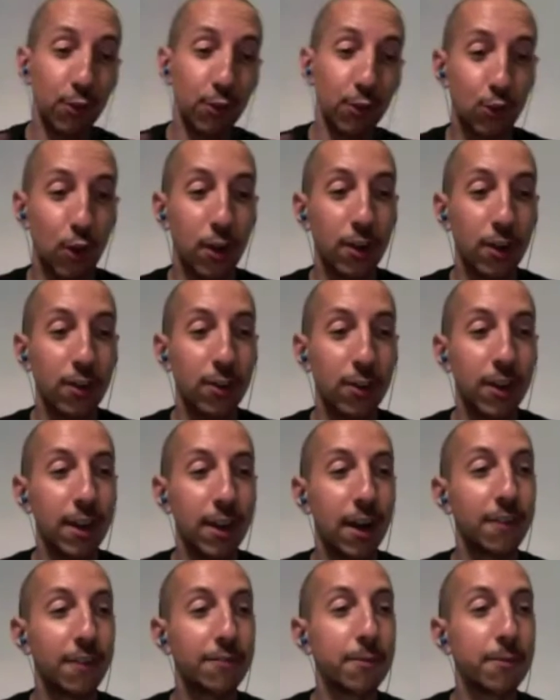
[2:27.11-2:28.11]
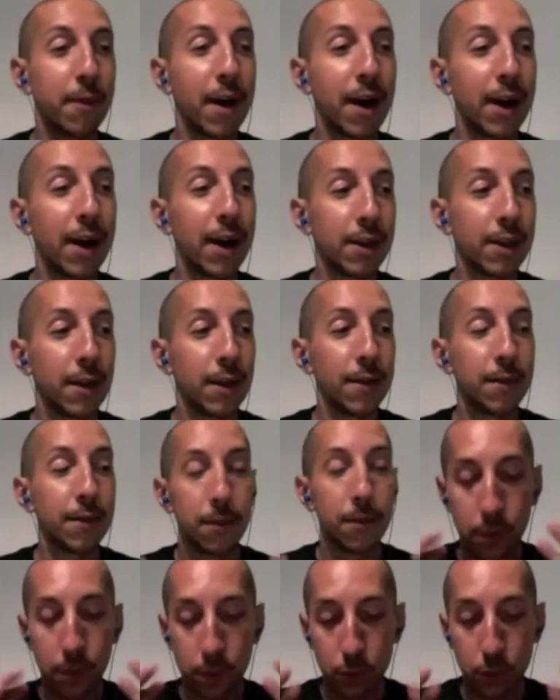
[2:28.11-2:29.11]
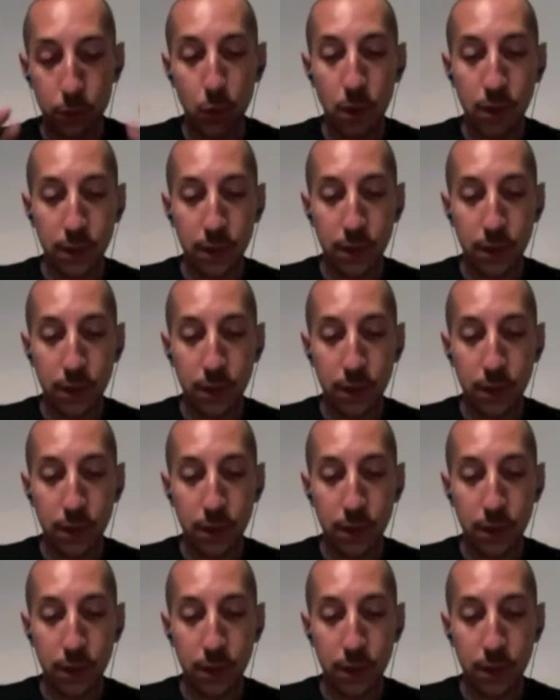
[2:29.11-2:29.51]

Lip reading: struggle of my doing